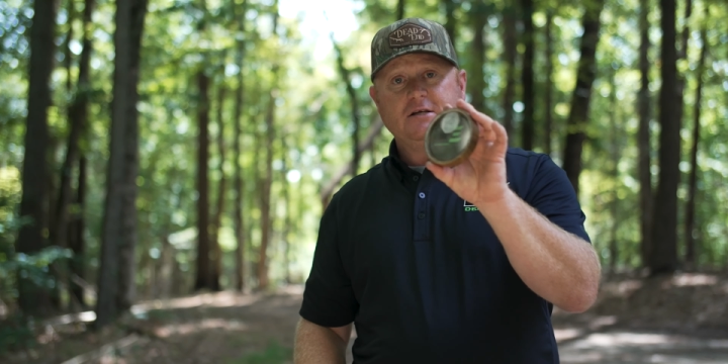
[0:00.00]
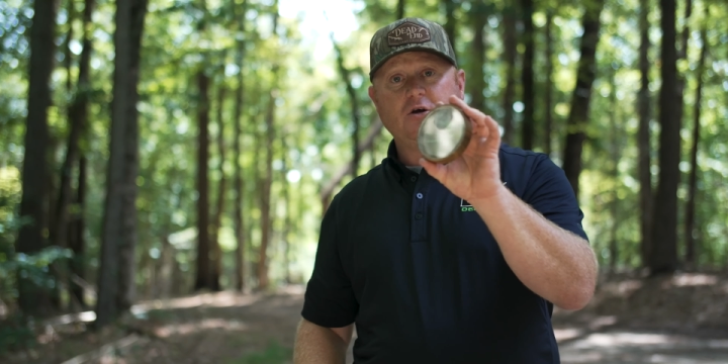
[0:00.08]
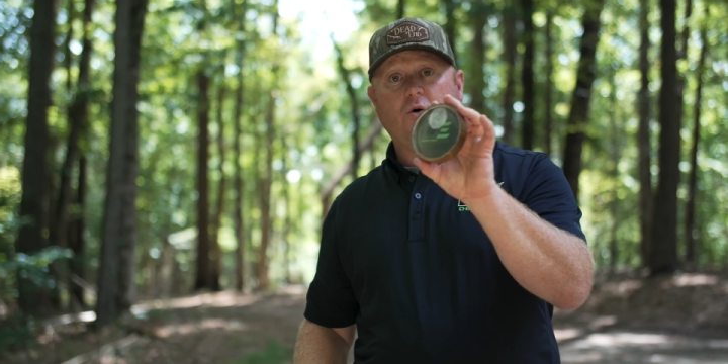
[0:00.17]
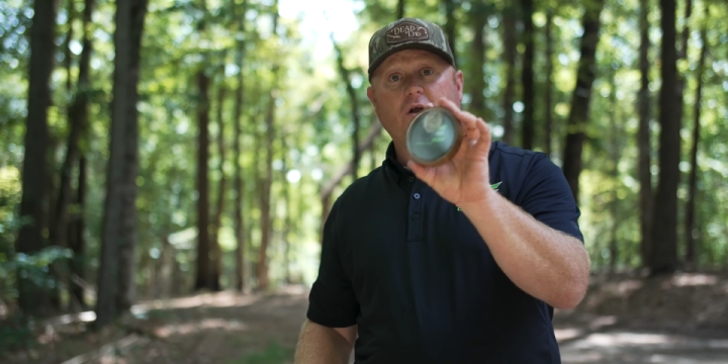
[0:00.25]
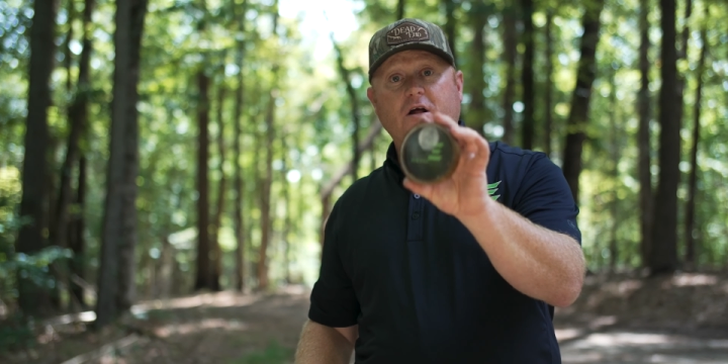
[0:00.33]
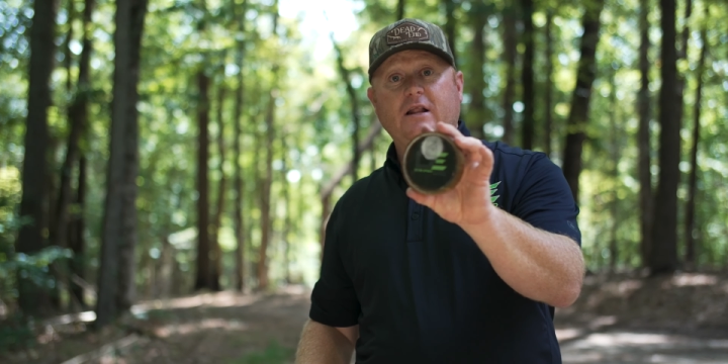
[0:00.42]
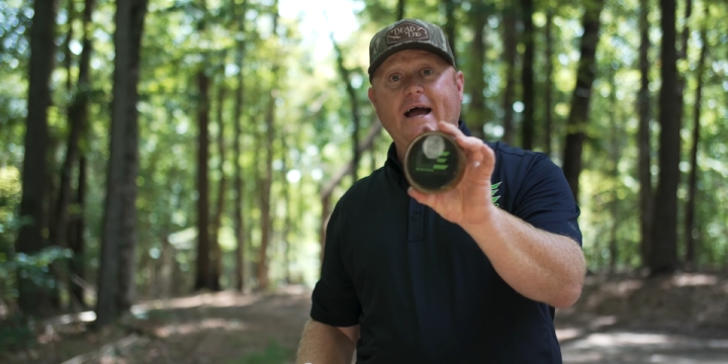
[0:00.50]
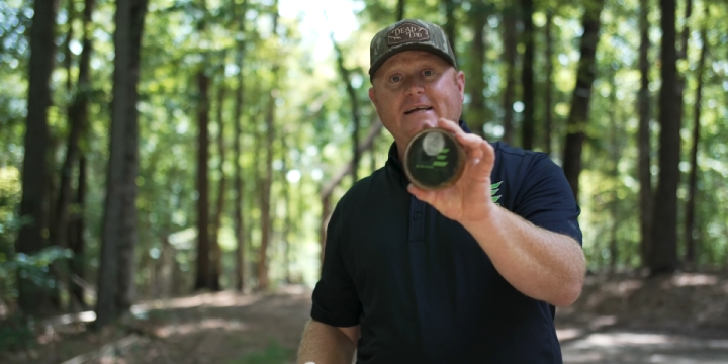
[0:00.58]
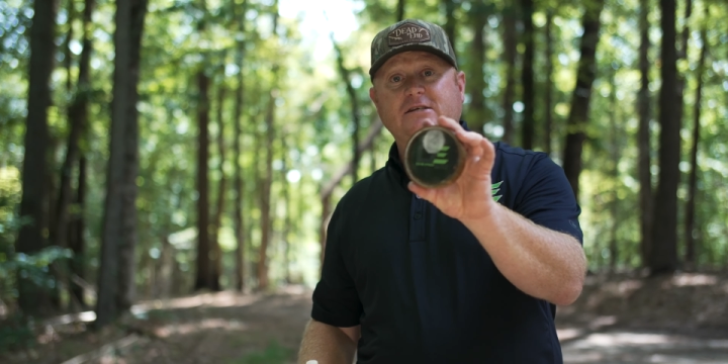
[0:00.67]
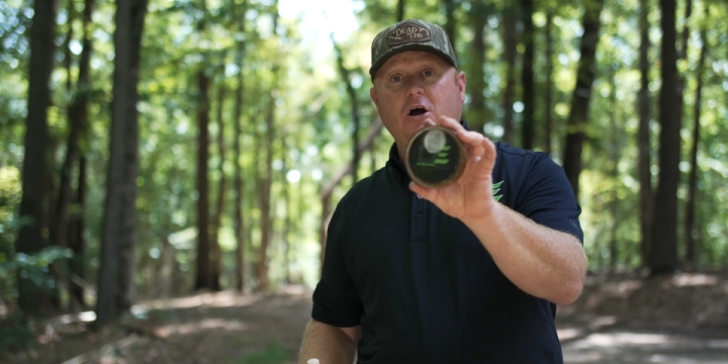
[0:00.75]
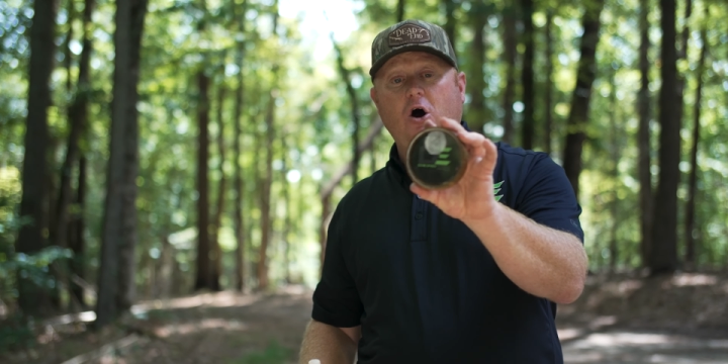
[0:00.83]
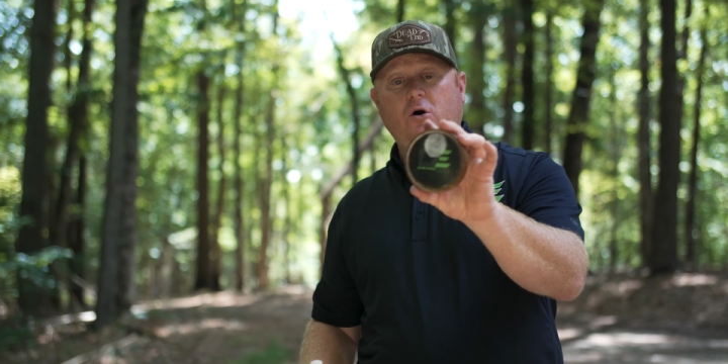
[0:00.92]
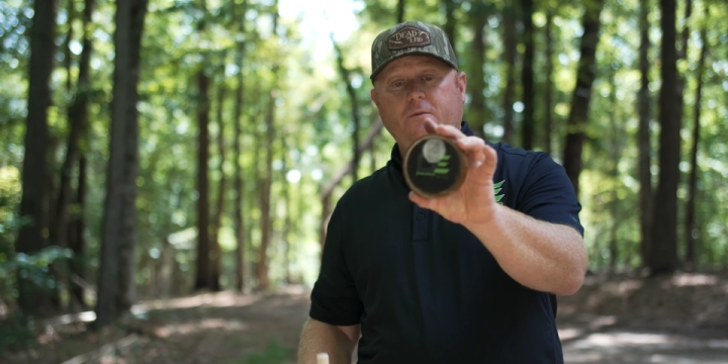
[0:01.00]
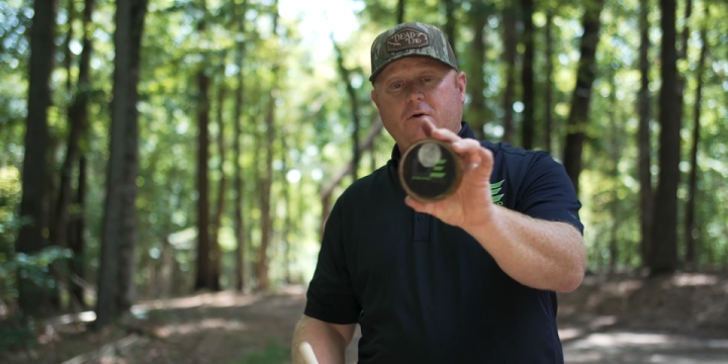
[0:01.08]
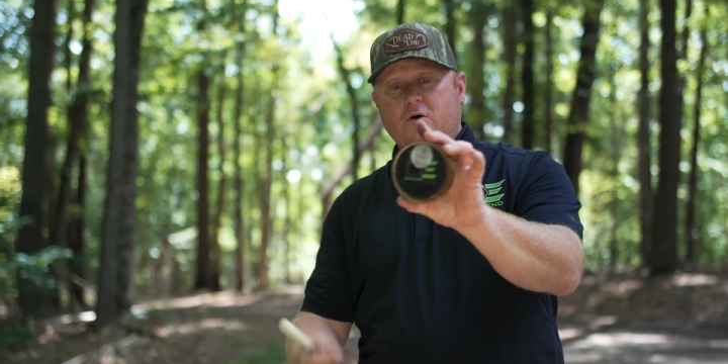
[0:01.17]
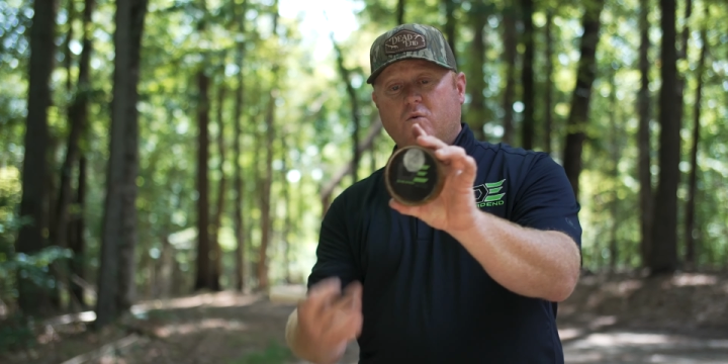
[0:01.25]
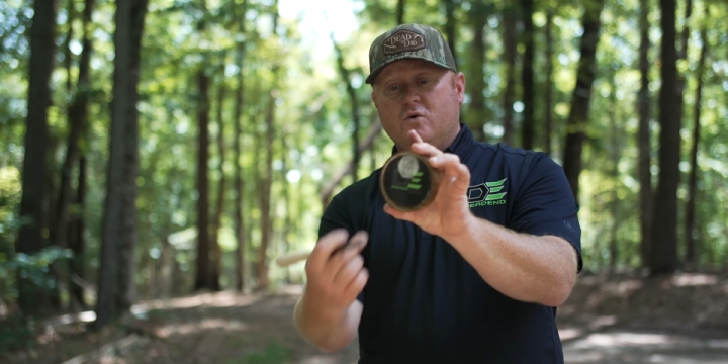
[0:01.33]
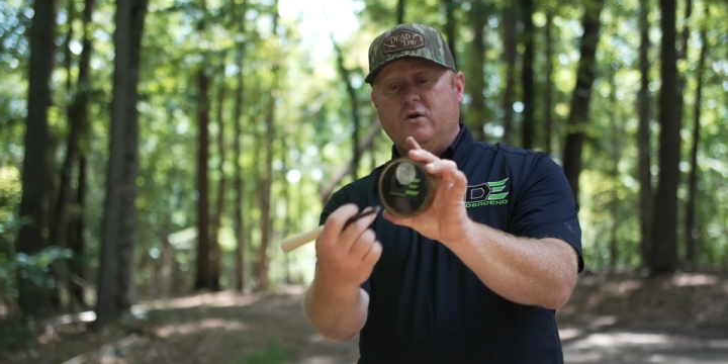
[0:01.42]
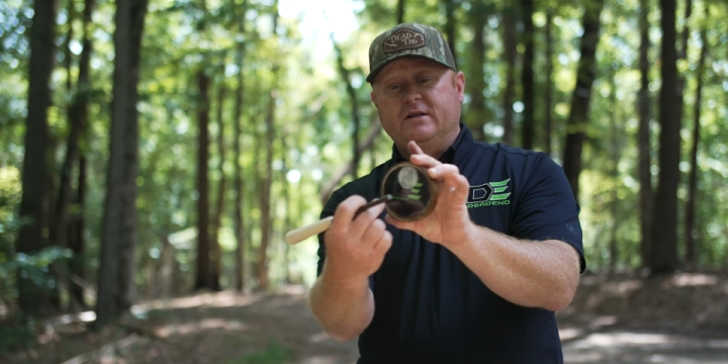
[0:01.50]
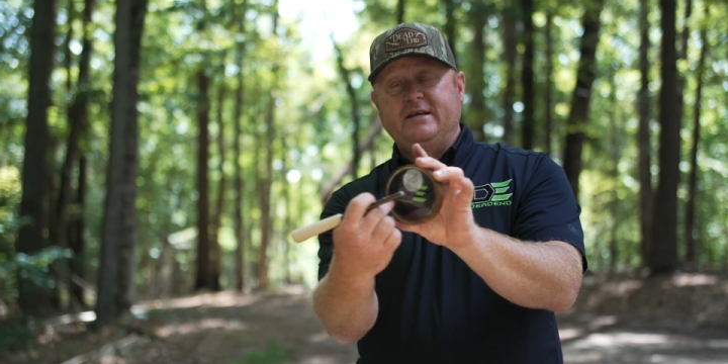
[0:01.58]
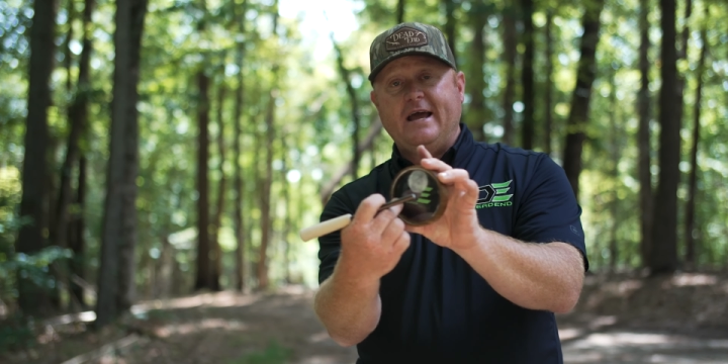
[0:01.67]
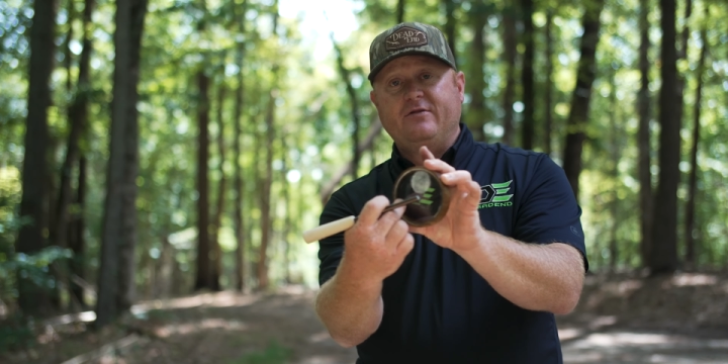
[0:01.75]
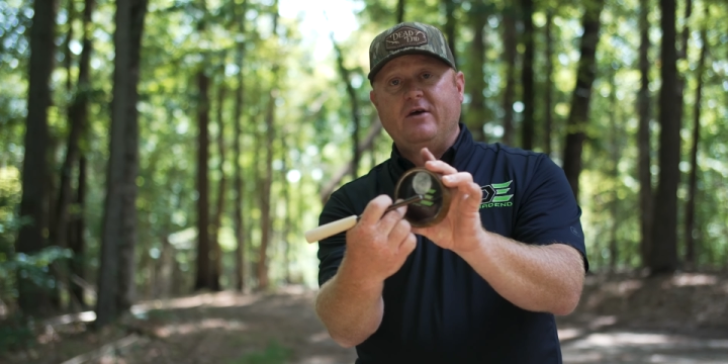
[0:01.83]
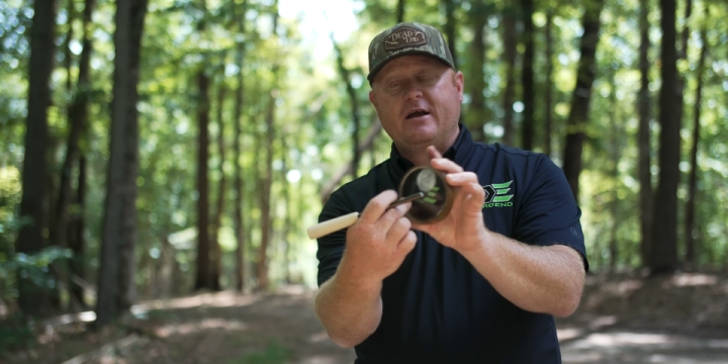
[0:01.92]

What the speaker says: So on a glass call, we're going to take